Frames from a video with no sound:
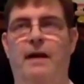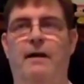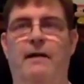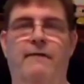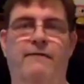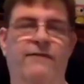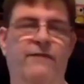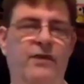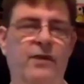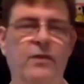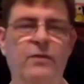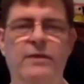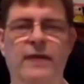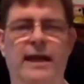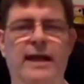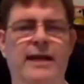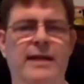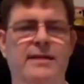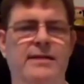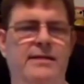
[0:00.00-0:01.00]
a few
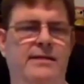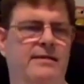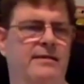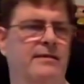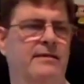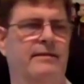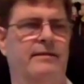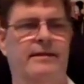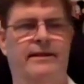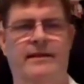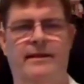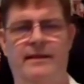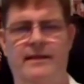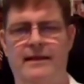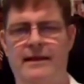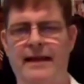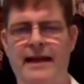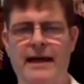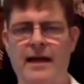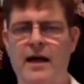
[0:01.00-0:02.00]
days
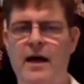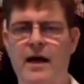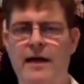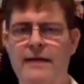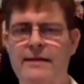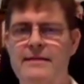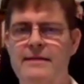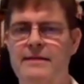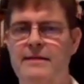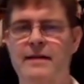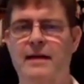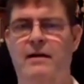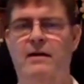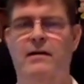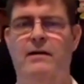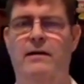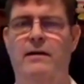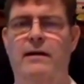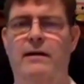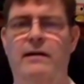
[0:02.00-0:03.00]
in late August that
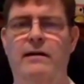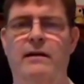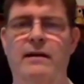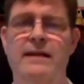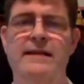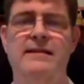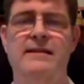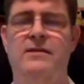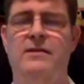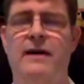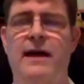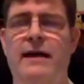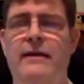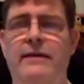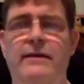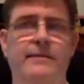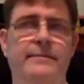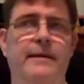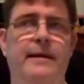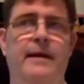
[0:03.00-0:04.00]
are less
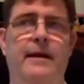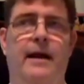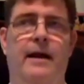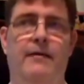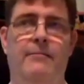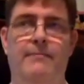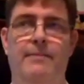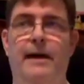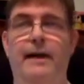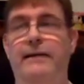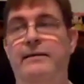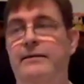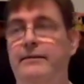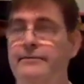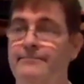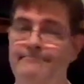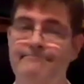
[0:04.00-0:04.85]
crowded, but